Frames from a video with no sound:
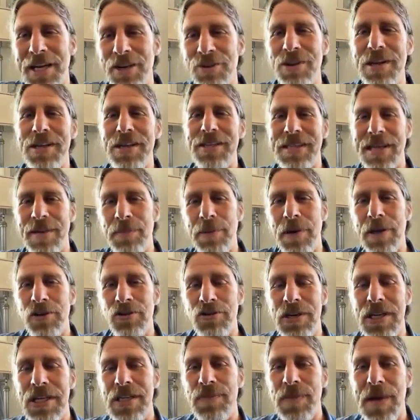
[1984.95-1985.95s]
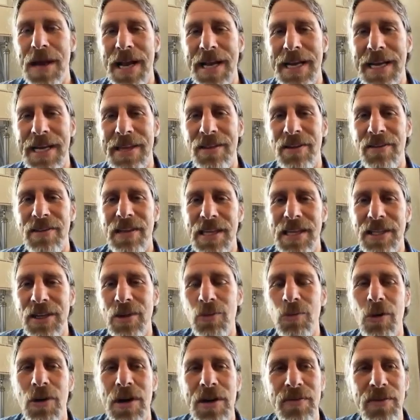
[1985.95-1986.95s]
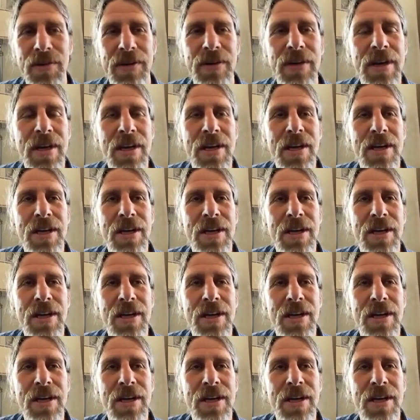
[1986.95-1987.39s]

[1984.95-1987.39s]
trees and they put trees back in there that won't even